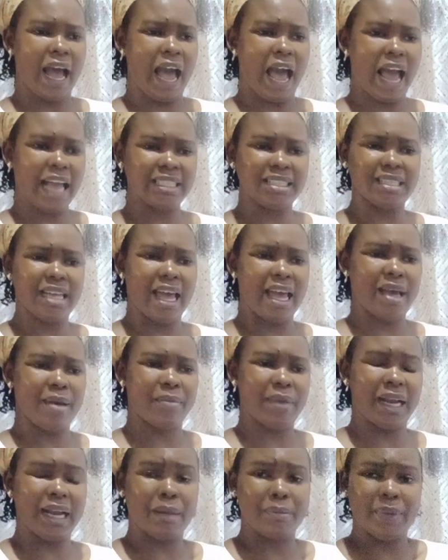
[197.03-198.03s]

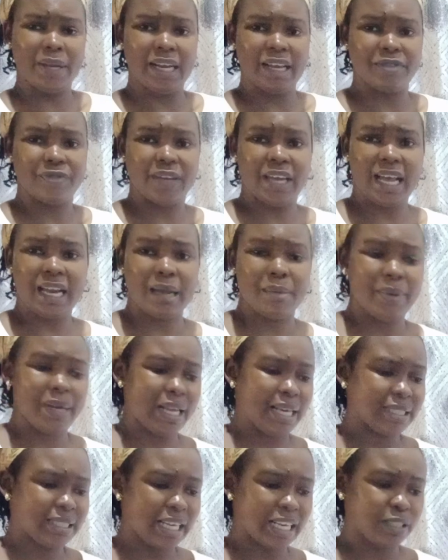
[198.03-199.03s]

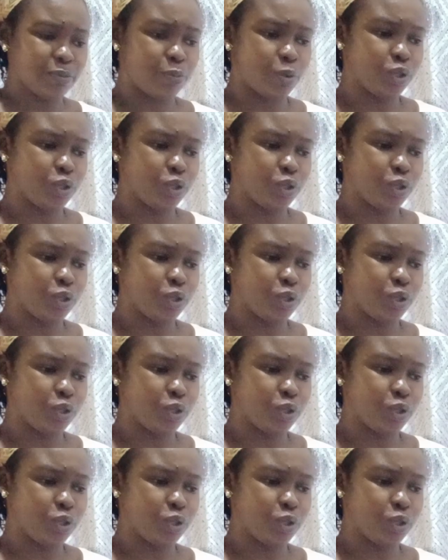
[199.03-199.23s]
Alabella starts